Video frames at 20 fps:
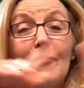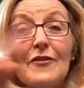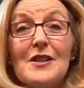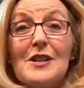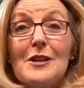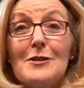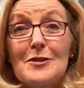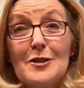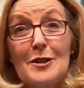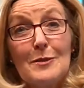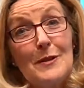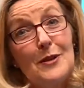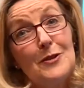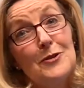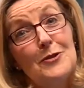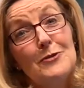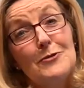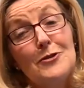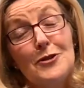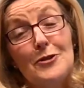video is going to be on
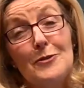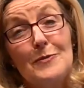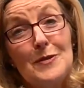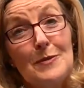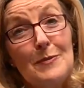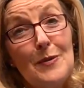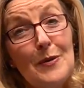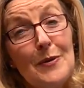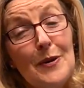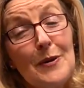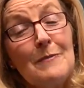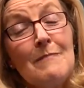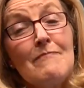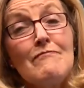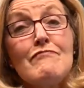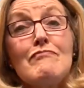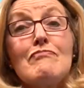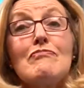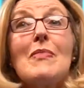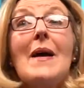YouTube tomorrow.
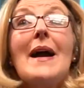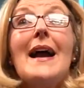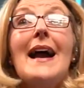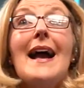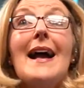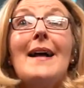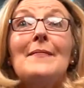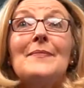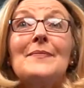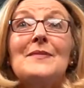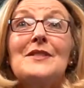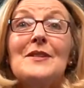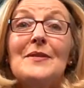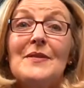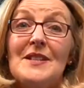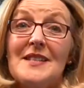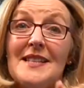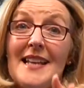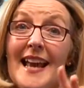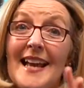And
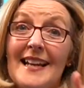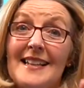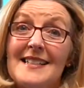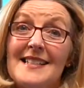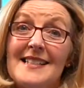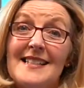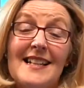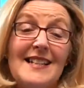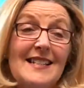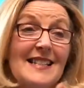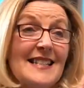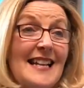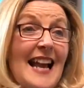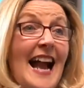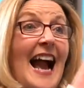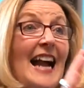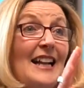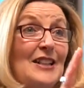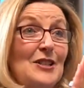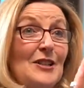this exercise is
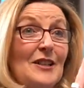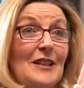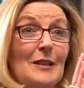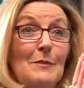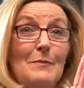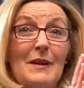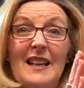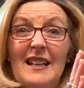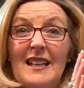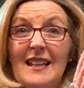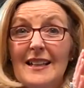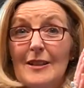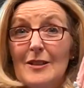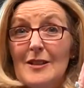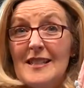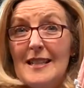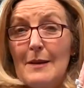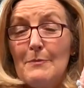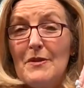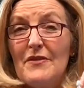actually going to be in a little
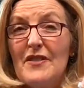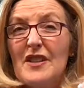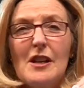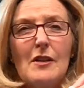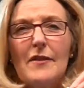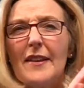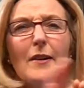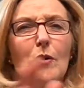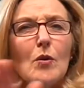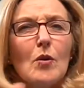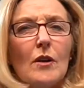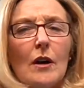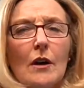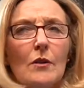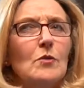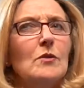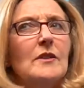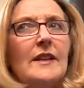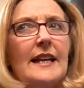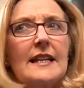separate video. They all are.
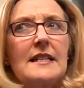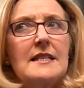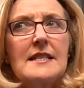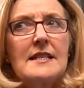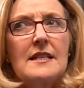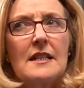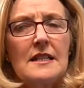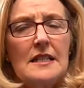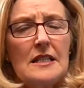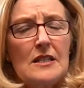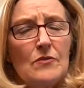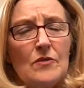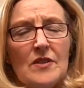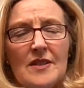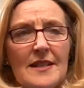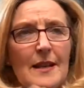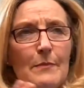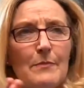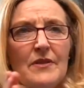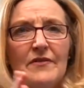All the exercises are in
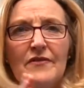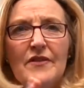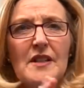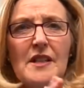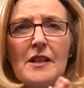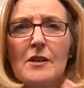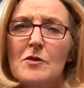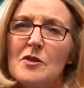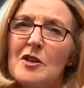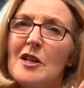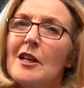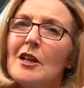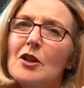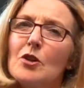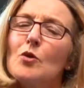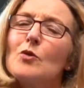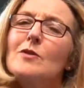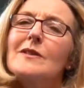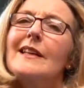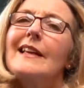separate videos
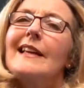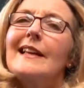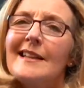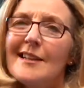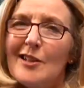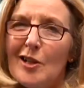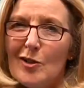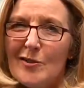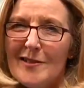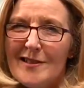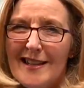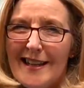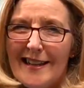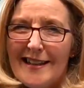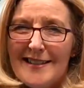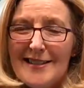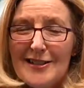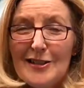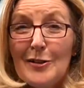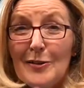called In
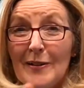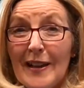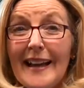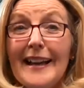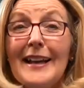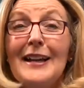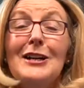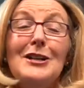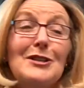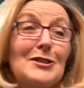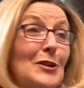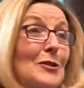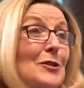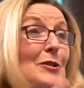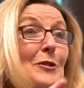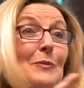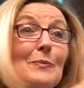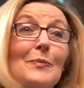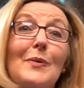Context, okay? So you can